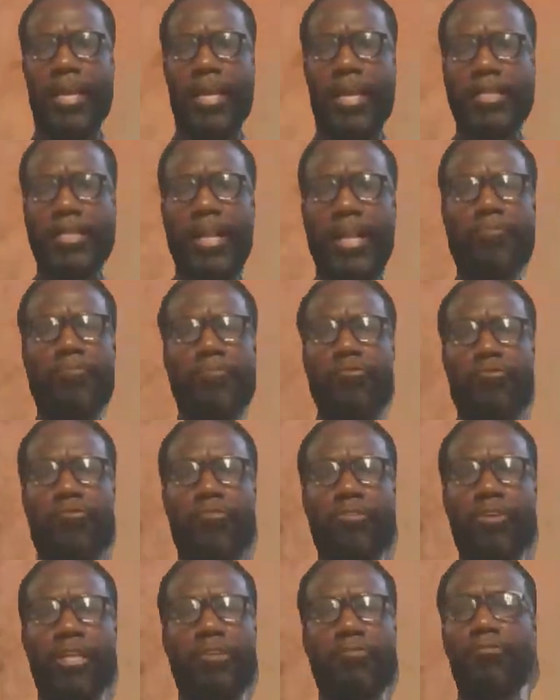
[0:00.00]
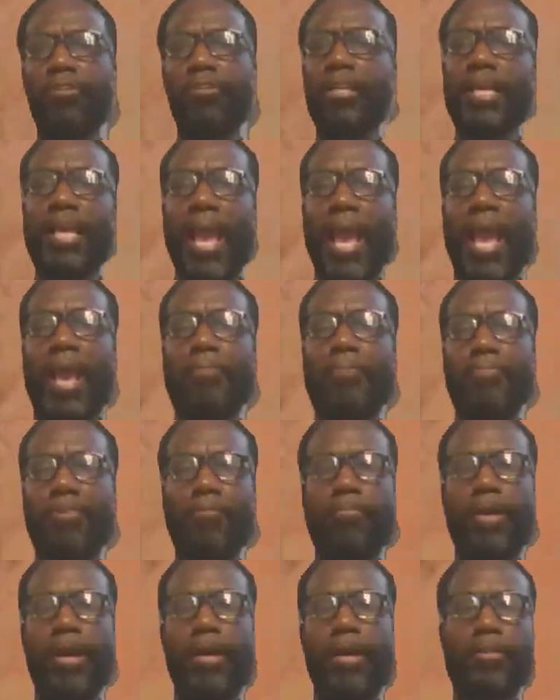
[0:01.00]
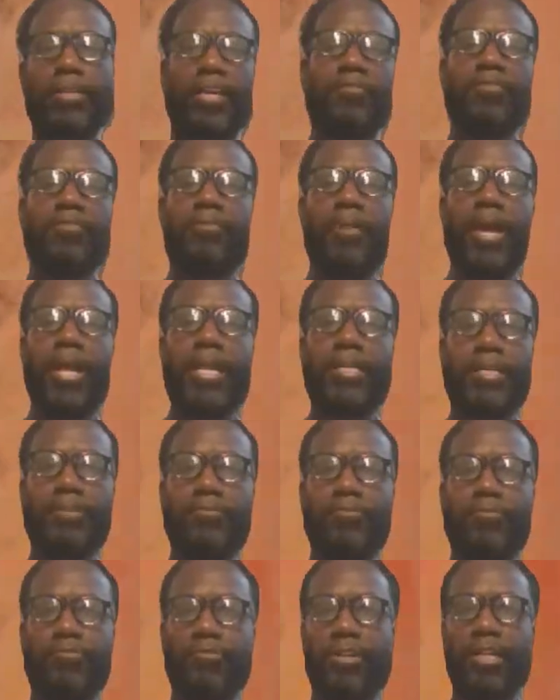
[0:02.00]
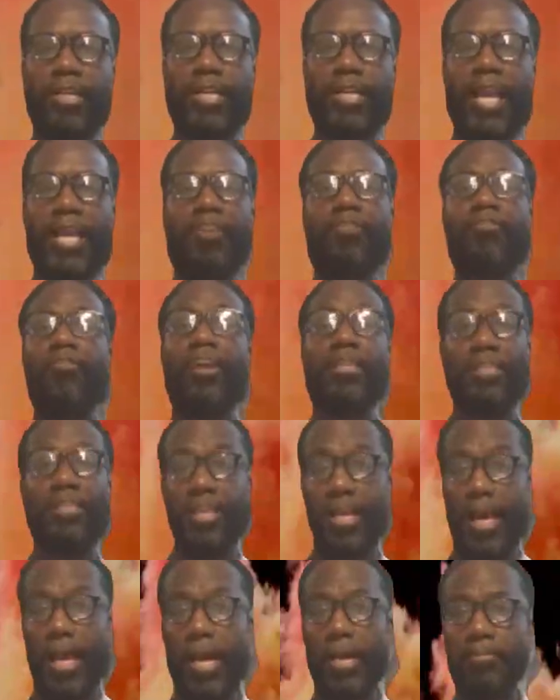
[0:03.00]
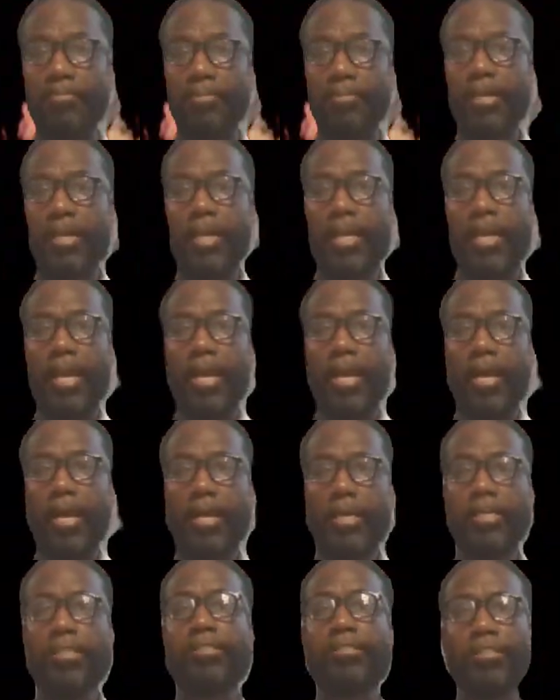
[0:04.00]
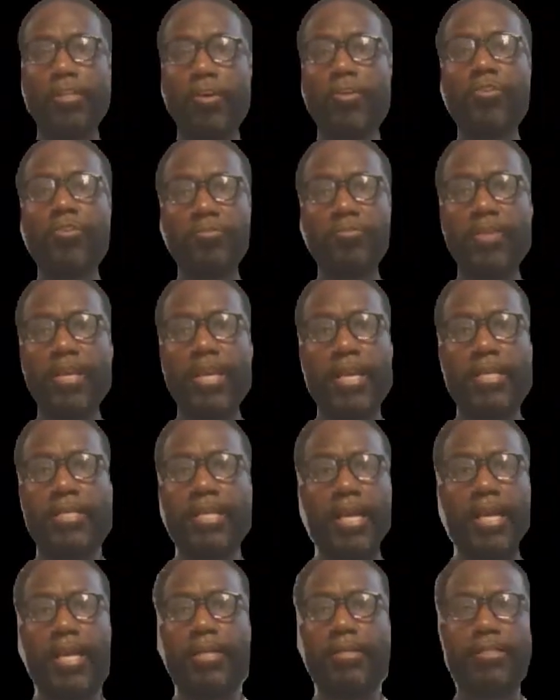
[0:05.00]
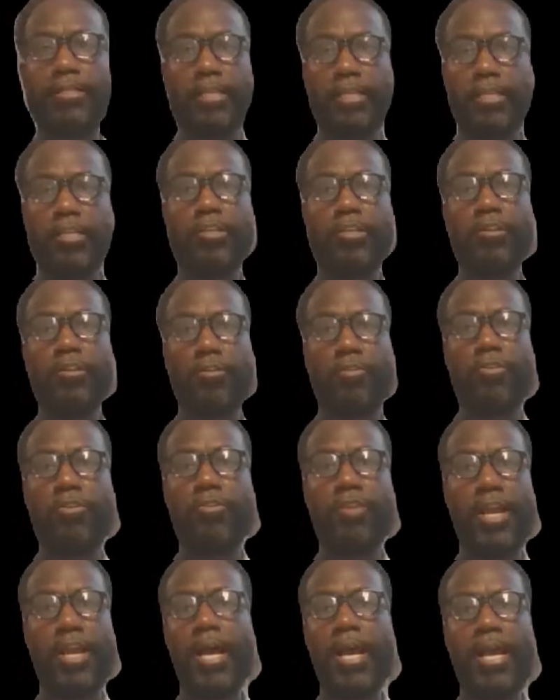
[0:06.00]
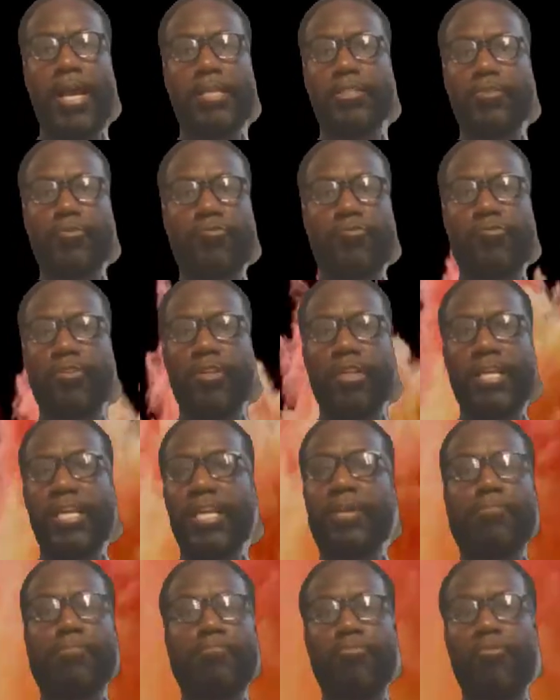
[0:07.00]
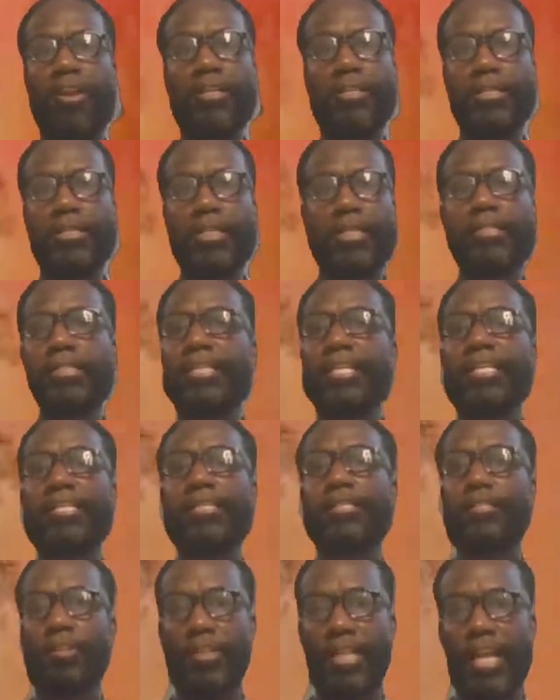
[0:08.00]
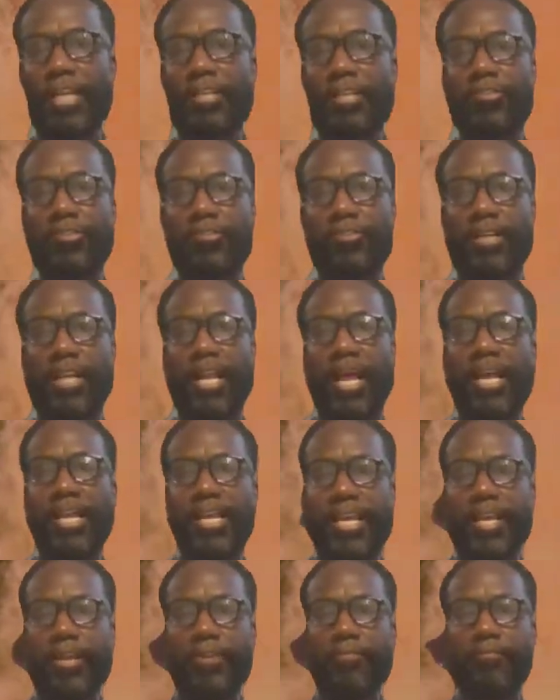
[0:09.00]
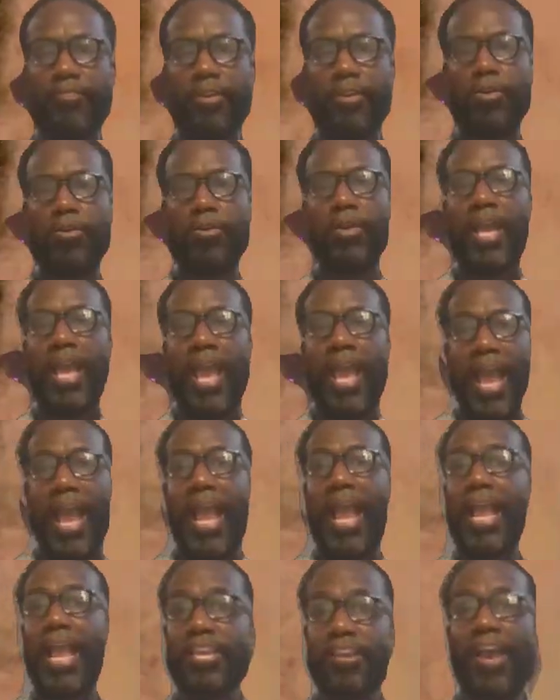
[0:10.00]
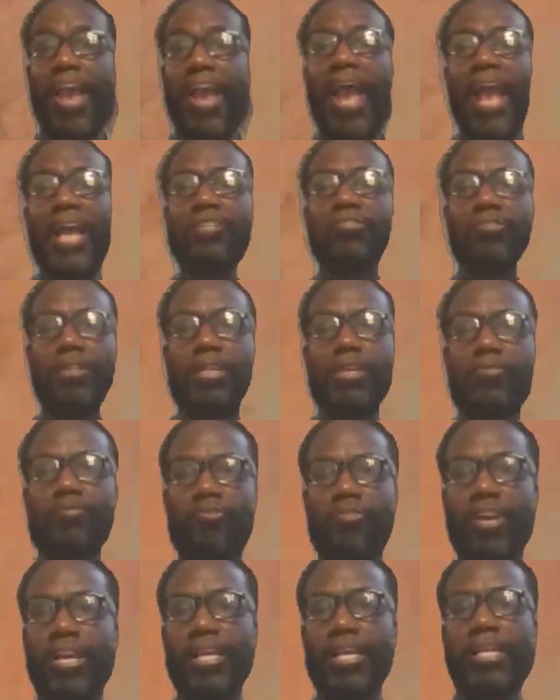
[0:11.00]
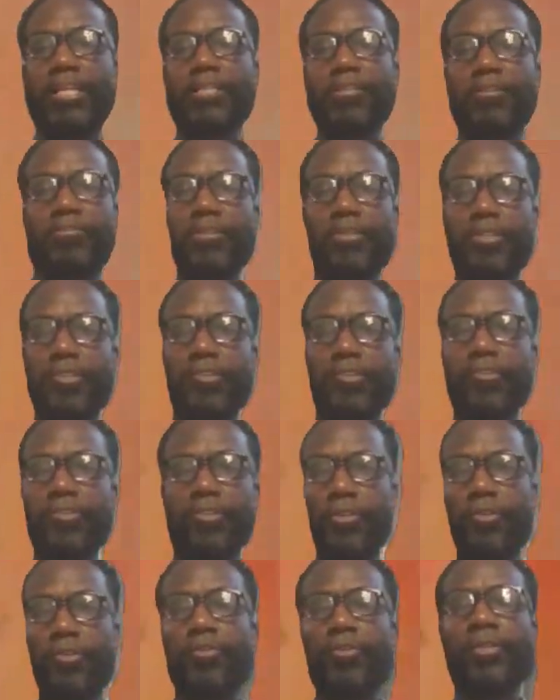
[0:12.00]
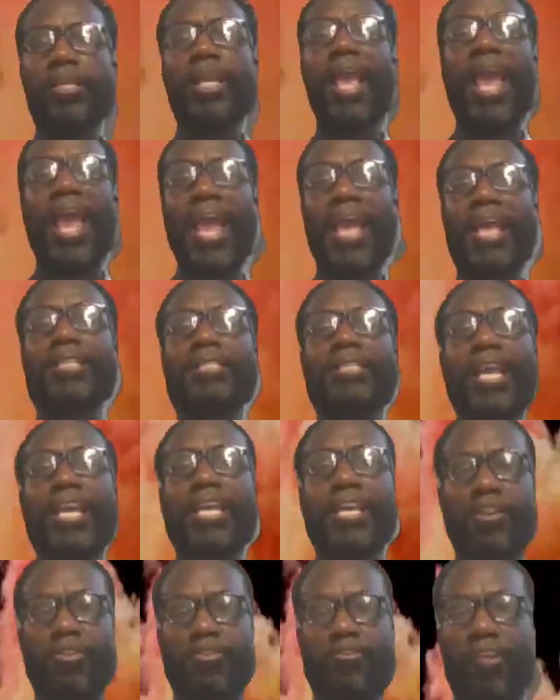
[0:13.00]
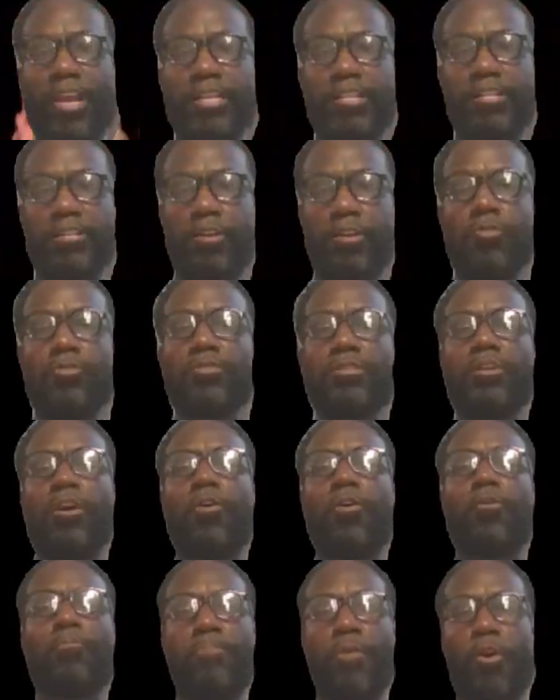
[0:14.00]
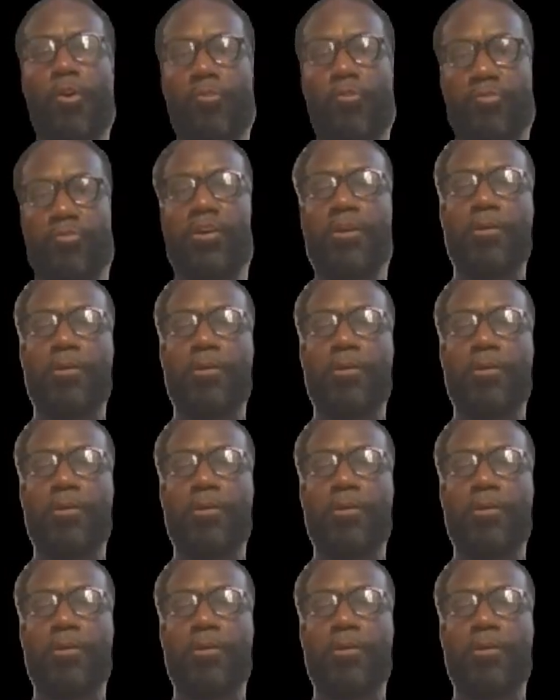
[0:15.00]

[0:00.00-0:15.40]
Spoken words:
that I'm really, really happy about, that everybody did really a great job. It shows me that you guys are really embracing these lectures that I give you, and you're actually reading the material and taking great notes on both